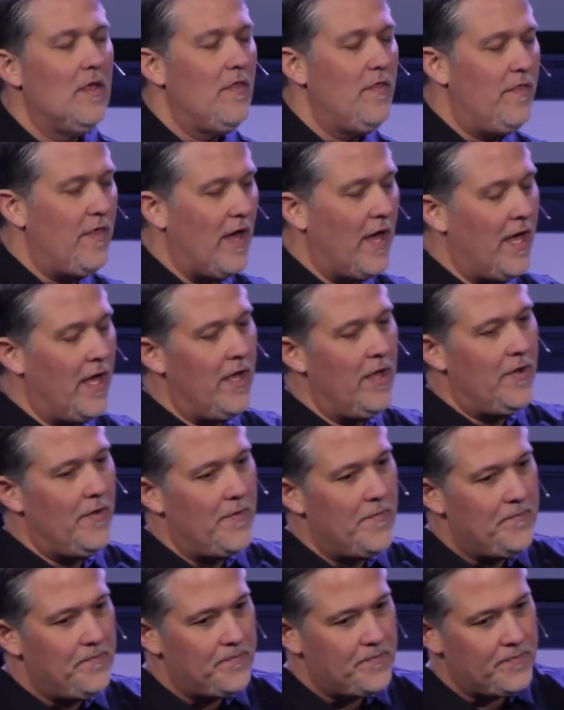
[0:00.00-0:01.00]
the,
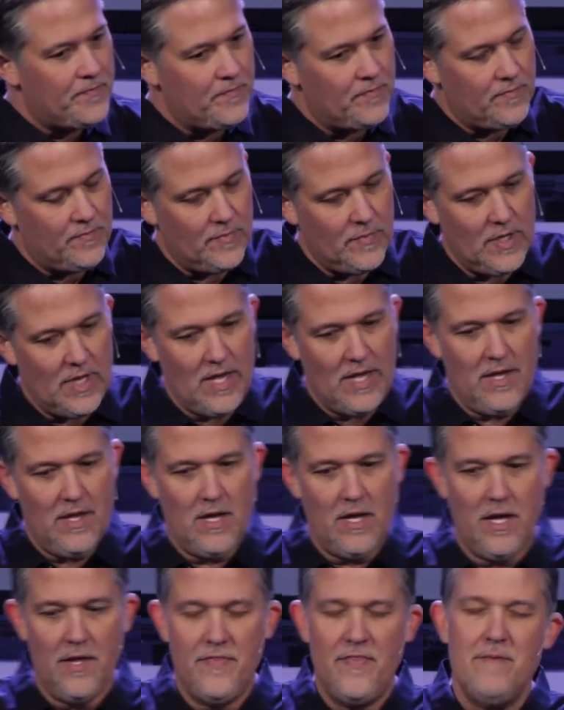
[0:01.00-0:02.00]
uh,
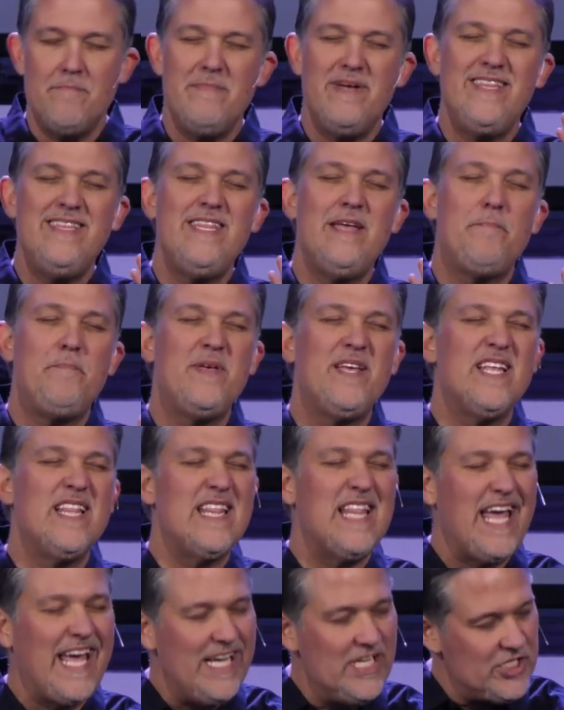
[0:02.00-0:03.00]
the
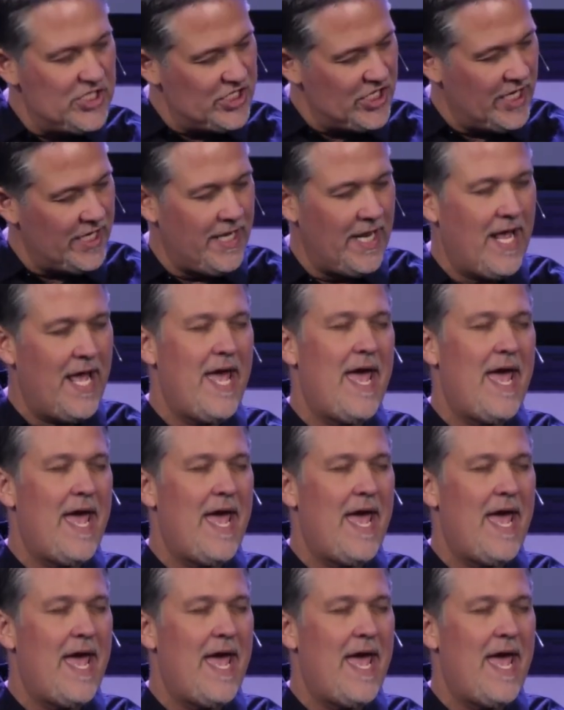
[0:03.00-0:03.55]
manipulation